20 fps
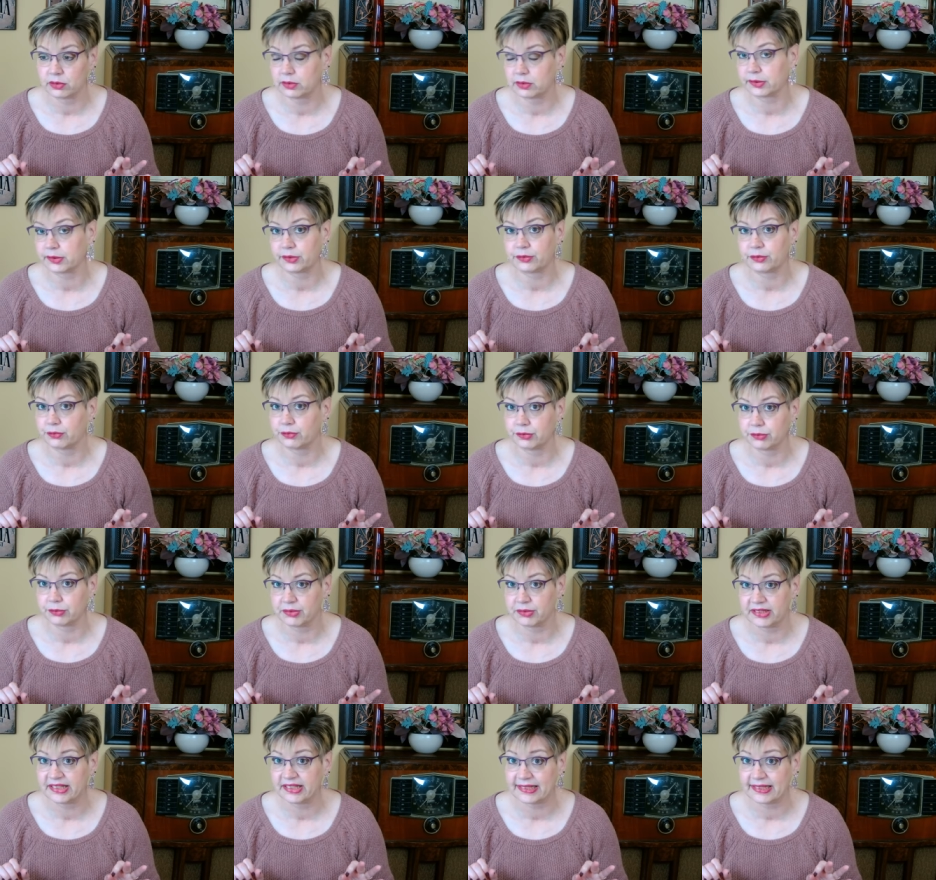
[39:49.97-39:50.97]
just
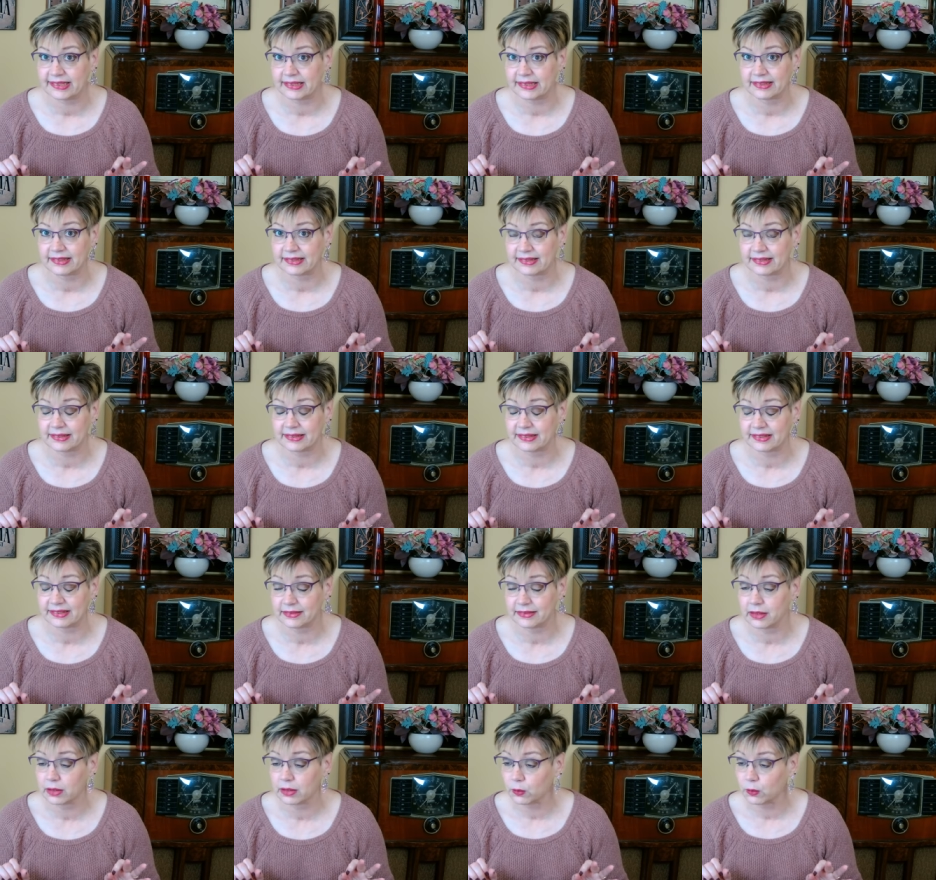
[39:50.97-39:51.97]
ridiculously
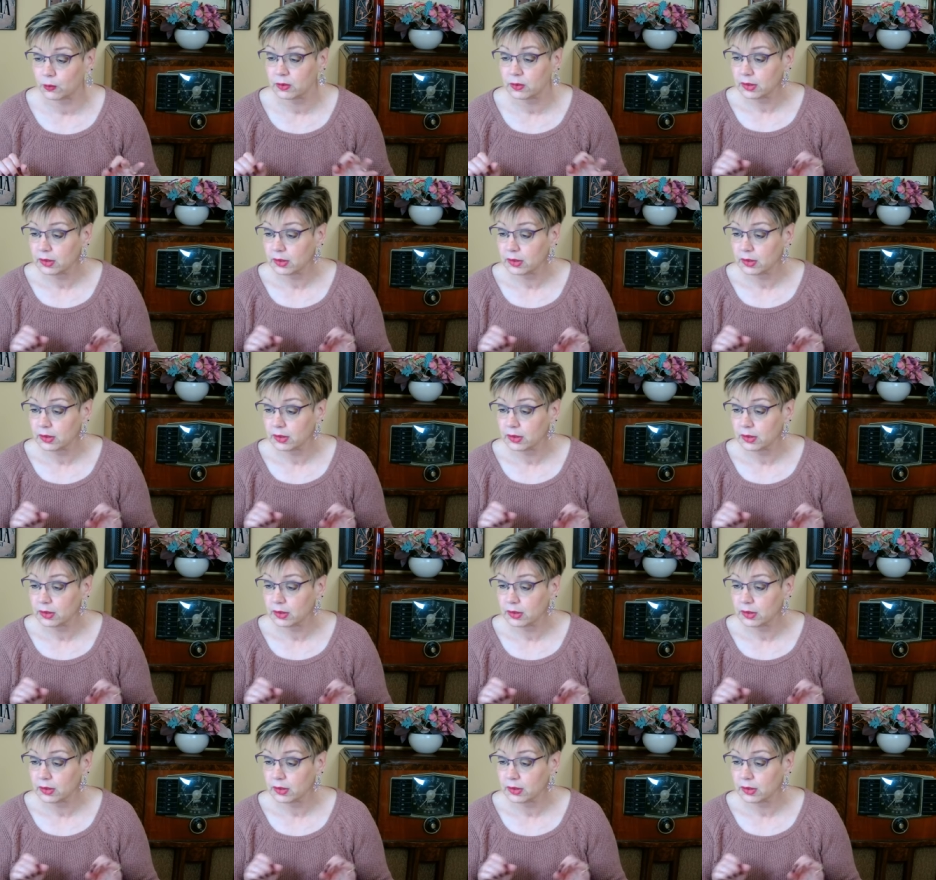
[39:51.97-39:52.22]
slow.